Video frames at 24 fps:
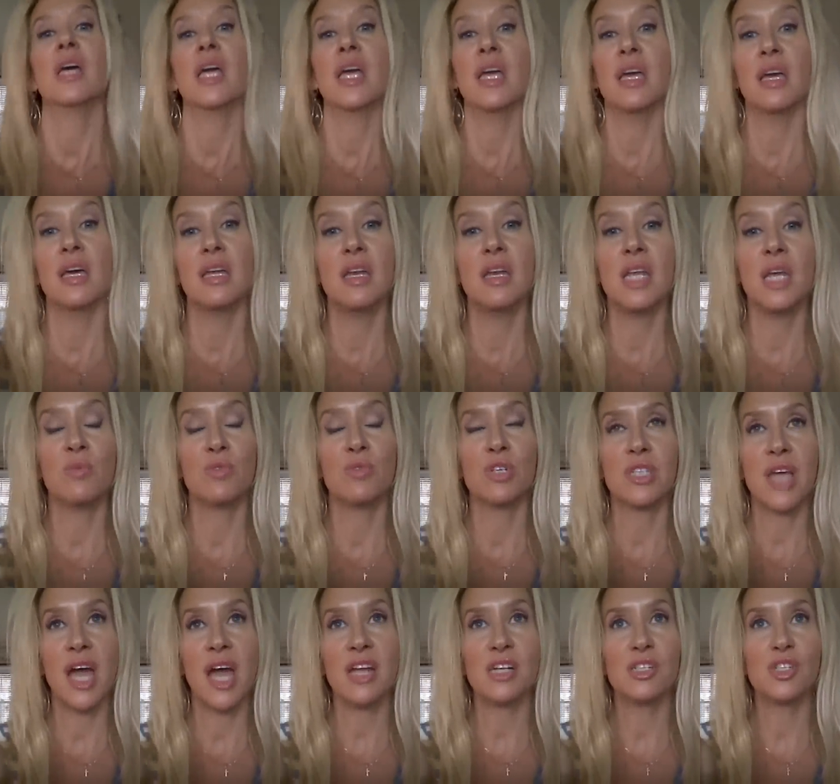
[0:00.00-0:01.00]
and it
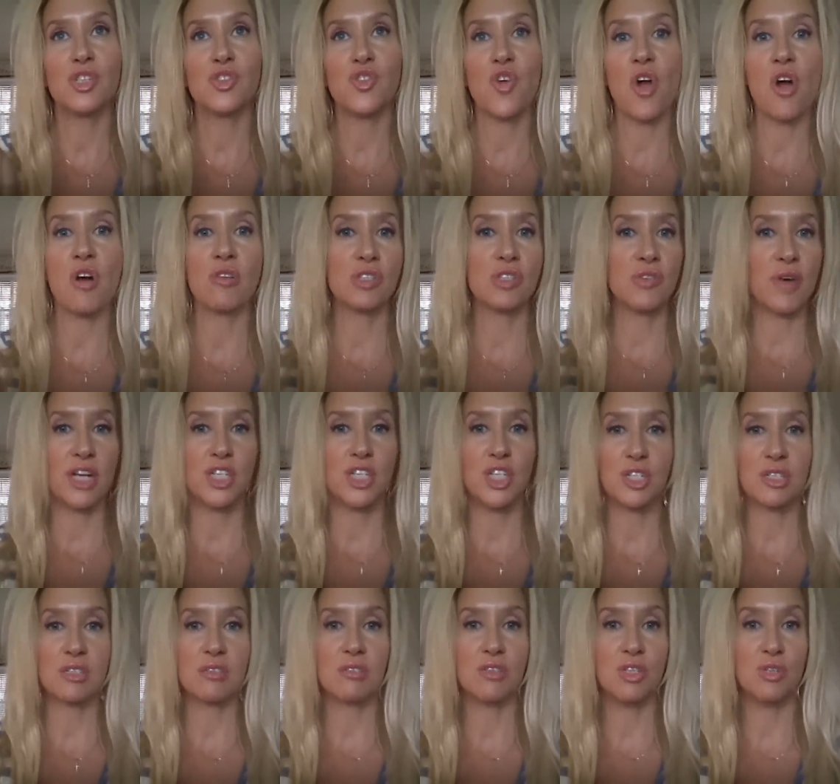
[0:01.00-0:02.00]
was kind of strong, so I
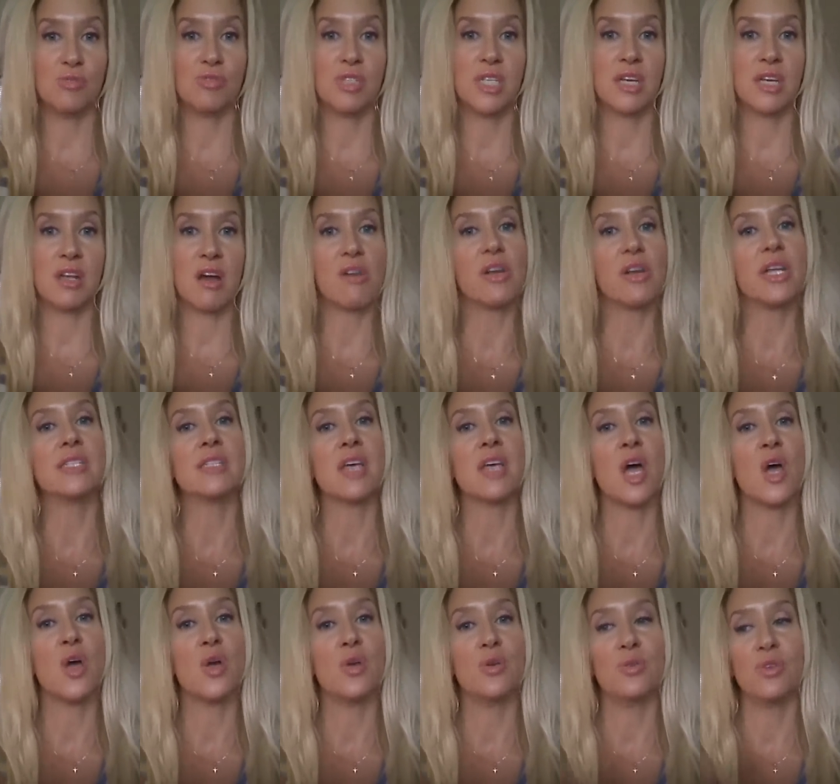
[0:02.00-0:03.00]
just used it on its
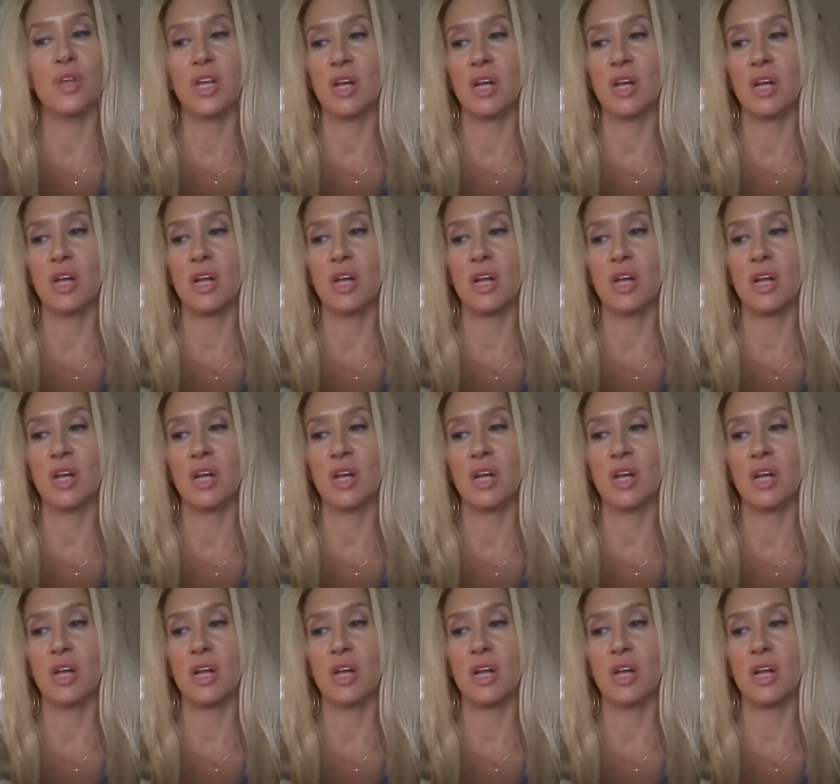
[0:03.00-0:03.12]
own,